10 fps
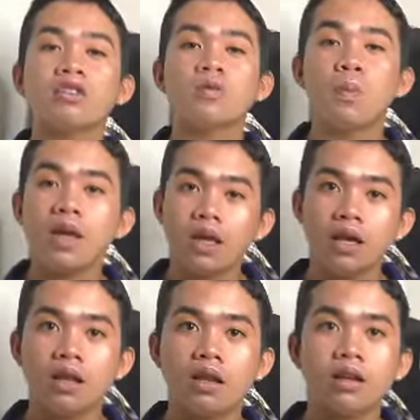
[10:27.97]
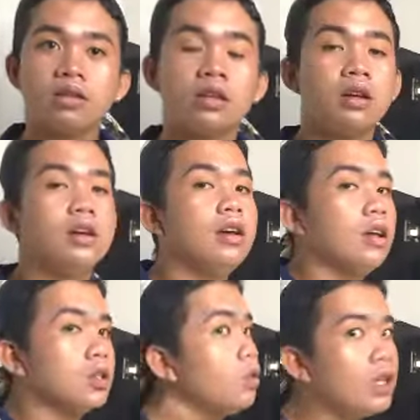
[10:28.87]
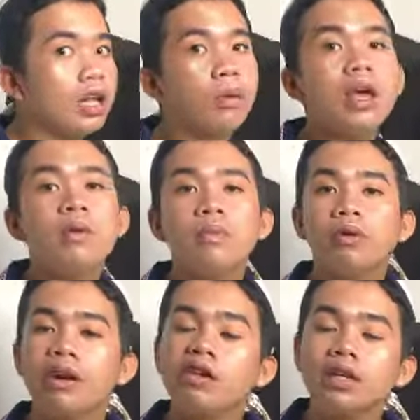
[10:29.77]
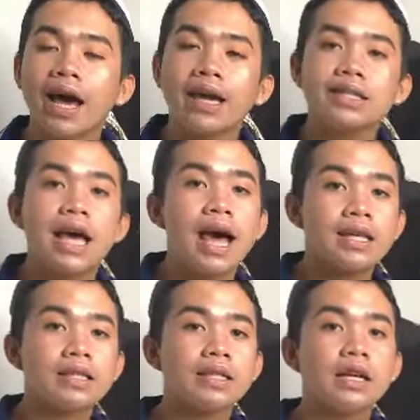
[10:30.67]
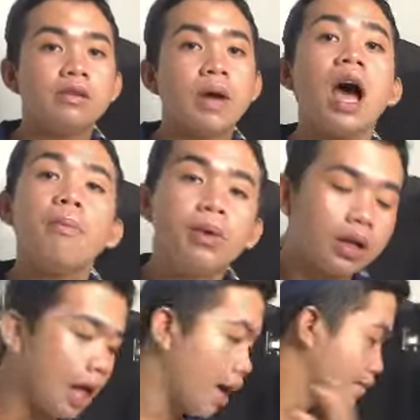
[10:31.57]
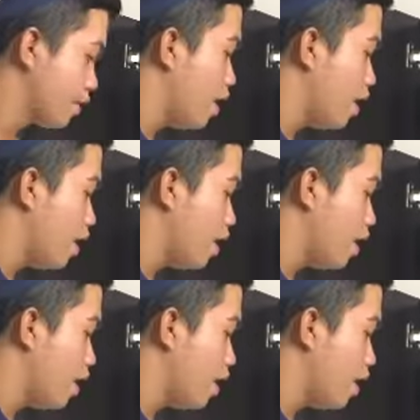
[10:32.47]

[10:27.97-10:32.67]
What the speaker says: to speak English so that we can be recognized as an upper class.